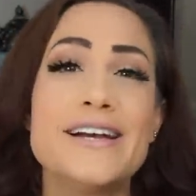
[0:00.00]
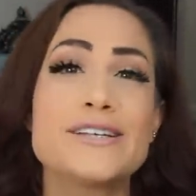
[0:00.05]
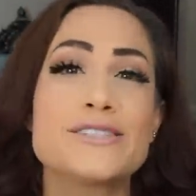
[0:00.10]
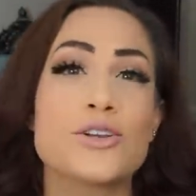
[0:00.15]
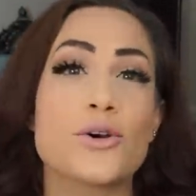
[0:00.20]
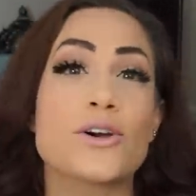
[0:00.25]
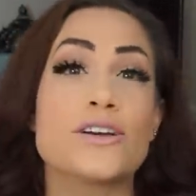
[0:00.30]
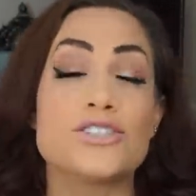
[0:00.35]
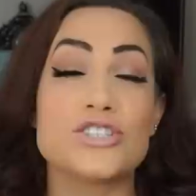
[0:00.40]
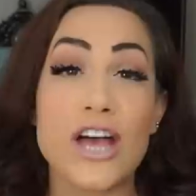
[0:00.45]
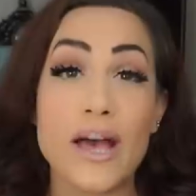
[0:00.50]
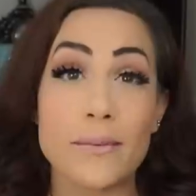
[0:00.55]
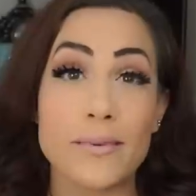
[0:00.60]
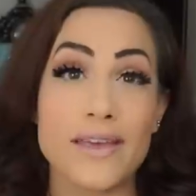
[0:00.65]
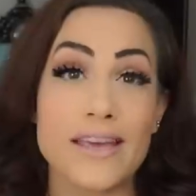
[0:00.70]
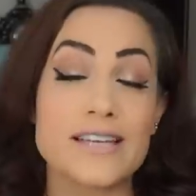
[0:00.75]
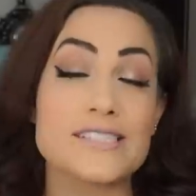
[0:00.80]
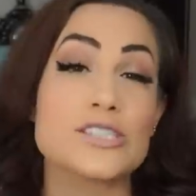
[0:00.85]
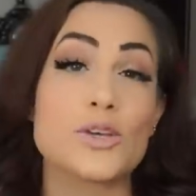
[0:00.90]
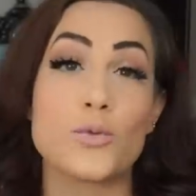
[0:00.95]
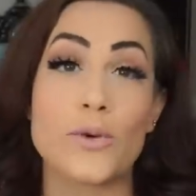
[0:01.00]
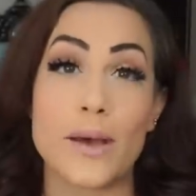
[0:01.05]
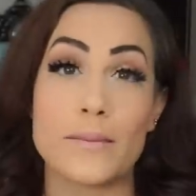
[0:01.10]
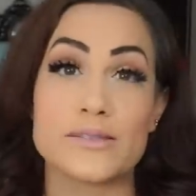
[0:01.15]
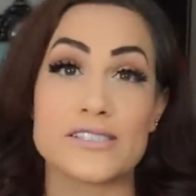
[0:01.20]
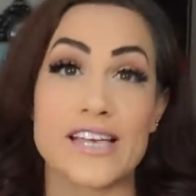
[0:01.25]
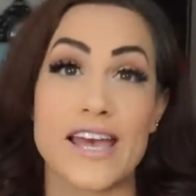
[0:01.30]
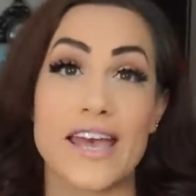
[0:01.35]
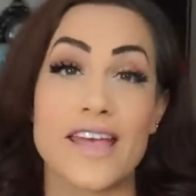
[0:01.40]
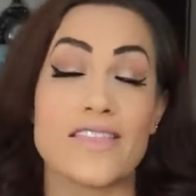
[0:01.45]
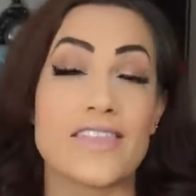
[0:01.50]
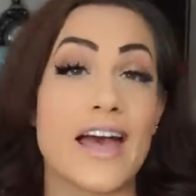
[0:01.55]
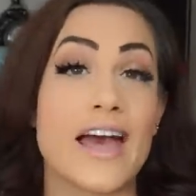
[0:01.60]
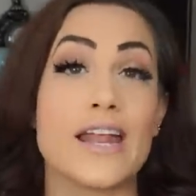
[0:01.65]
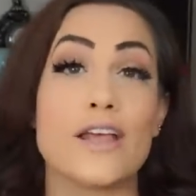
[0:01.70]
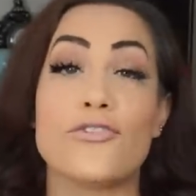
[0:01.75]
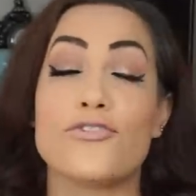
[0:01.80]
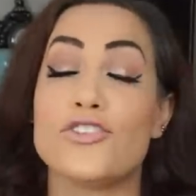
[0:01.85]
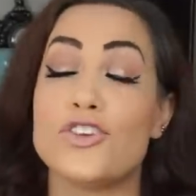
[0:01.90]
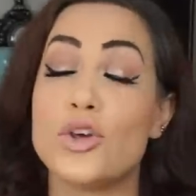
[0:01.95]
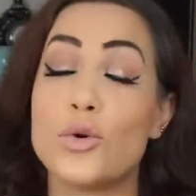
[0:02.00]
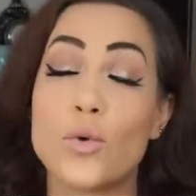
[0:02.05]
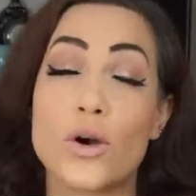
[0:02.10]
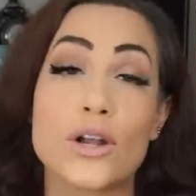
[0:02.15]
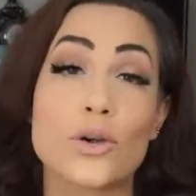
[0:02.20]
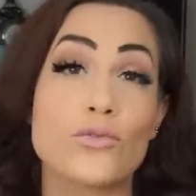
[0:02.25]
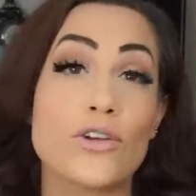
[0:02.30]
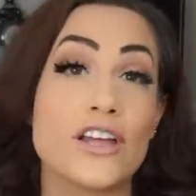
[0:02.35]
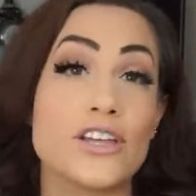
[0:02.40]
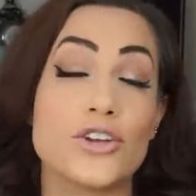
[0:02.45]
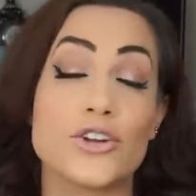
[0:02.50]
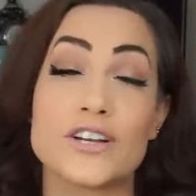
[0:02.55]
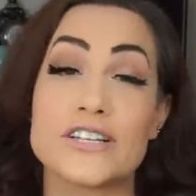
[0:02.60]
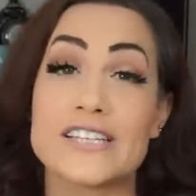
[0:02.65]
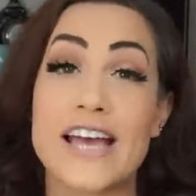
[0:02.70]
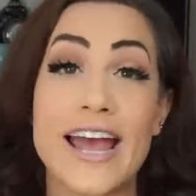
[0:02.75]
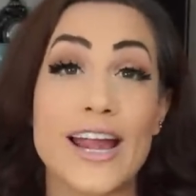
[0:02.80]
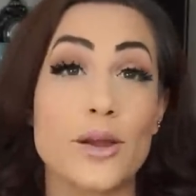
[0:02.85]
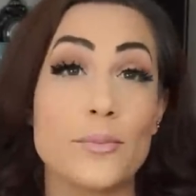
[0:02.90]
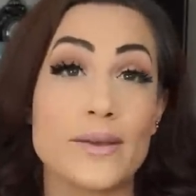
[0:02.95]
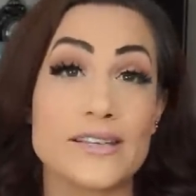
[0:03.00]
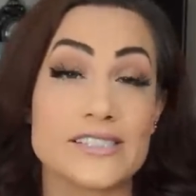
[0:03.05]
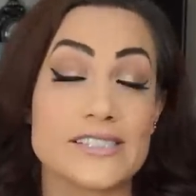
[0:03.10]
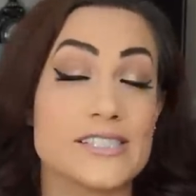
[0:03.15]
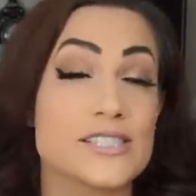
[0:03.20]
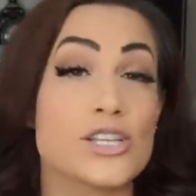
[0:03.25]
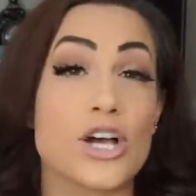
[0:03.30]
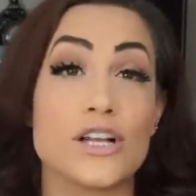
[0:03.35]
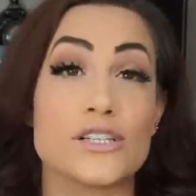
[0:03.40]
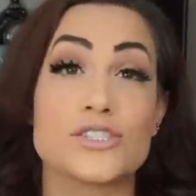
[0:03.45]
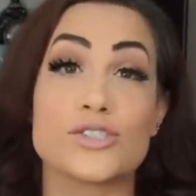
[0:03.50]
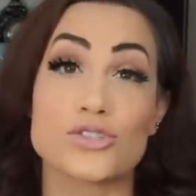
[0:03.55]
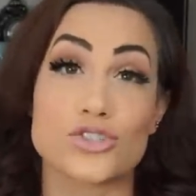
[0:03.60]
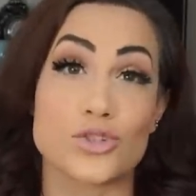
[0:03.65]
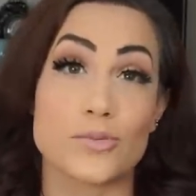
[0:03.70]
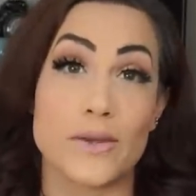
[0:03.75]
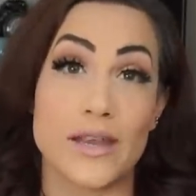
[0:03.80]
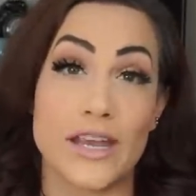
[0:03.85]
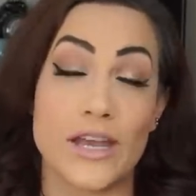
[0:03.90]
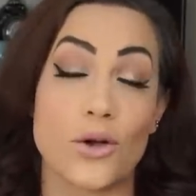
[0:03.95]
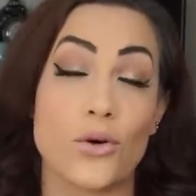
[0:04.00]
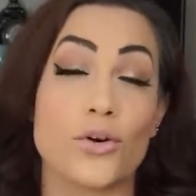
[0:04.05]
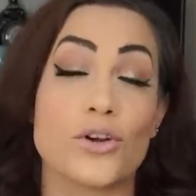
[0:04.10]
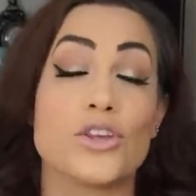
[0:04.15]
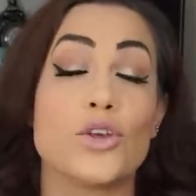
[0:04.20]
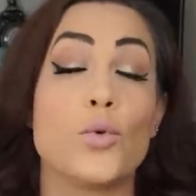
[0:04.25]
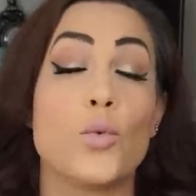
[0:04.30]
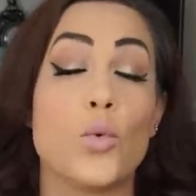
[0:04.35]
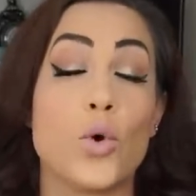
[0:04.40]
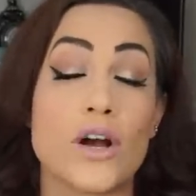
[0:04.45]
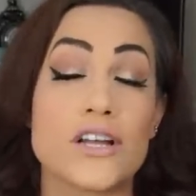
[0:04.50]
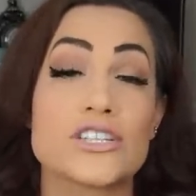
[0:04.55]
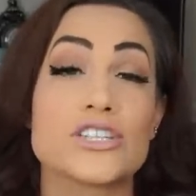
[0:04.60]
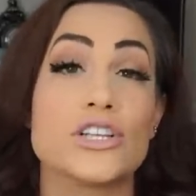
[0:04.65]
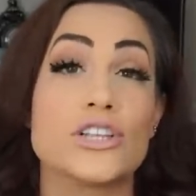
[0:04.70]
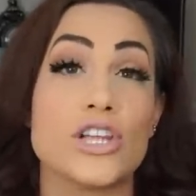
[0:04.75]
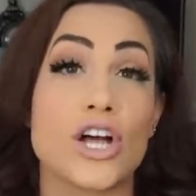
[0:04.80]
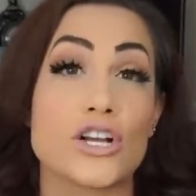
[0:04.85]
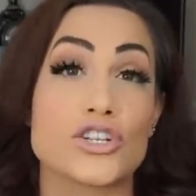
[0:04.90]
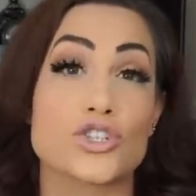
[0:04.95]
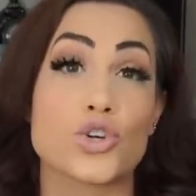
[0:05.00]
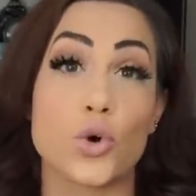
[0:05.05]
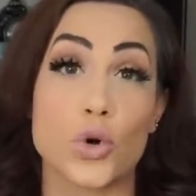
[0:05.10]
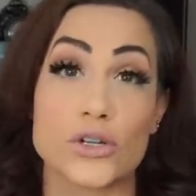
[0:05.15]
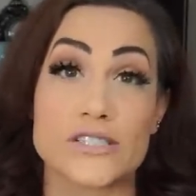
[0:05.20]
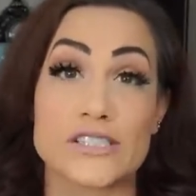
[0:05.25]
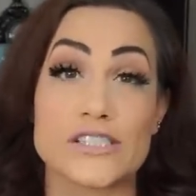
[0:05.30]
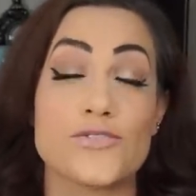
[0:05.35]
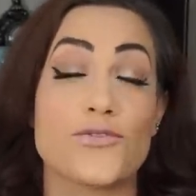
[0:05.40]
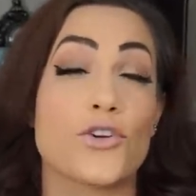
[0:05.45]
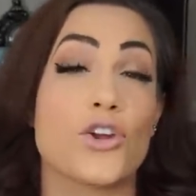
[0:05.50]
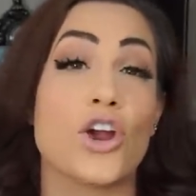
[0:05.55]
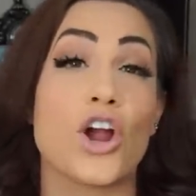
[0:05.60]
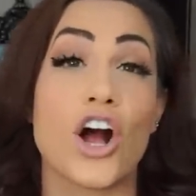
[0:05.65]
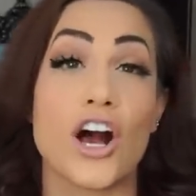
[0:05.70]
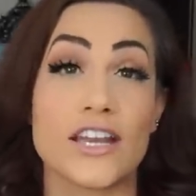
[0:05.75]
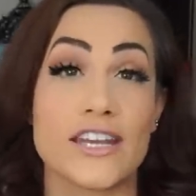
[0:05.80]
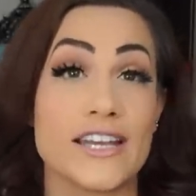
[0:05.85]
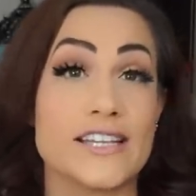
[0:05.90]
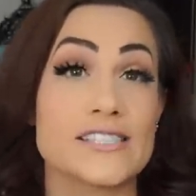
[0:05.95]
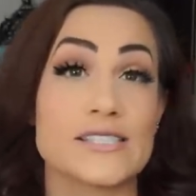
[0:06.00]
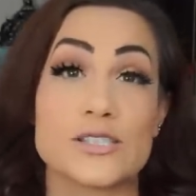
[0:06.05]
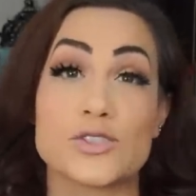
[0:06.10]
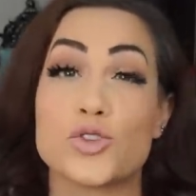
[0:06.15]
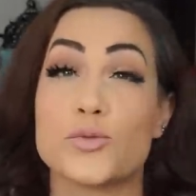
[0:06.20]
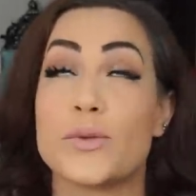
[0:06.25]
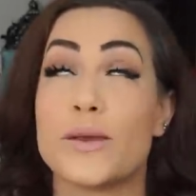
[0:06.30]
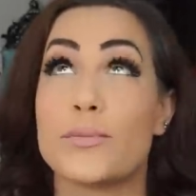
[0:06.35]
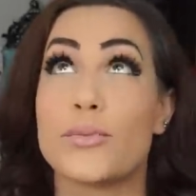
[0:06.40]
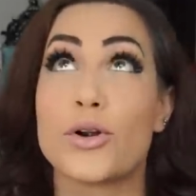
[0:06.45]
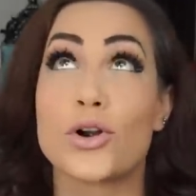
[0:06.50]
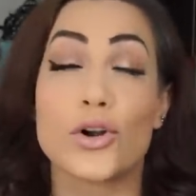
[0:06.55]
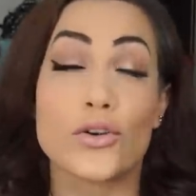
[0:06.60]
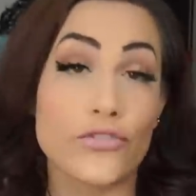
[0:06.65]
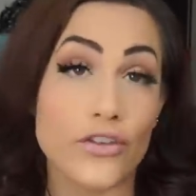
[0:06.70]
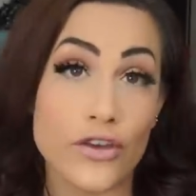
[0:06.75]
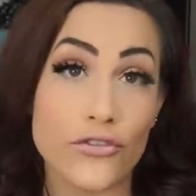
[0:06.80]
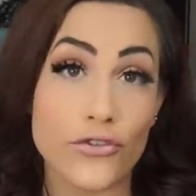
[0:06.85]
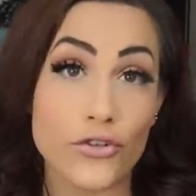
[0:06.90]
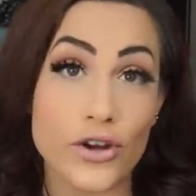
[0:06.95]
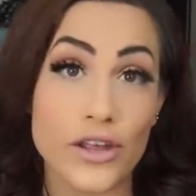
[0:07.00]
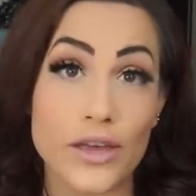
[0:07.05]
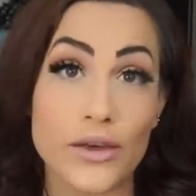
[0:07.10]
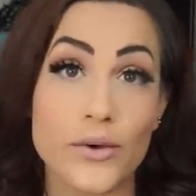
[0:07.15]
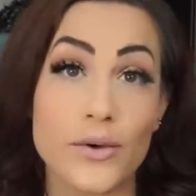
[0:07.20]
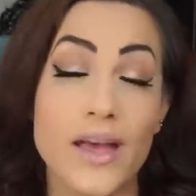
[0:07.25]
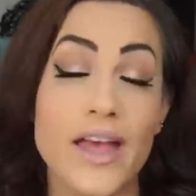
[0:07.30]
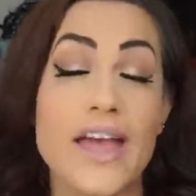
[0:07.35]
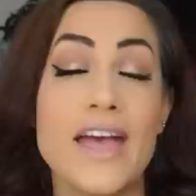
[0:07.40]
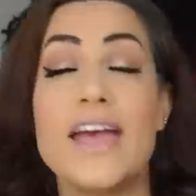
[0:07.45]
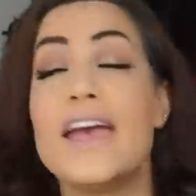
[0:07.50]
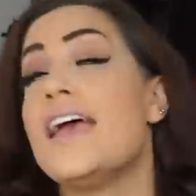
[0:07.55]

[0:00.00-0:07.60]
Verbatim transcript: So Kajabi is a website that if you want to run your entire business on social media or you want to launch courses for your audience, this will be perfect for you.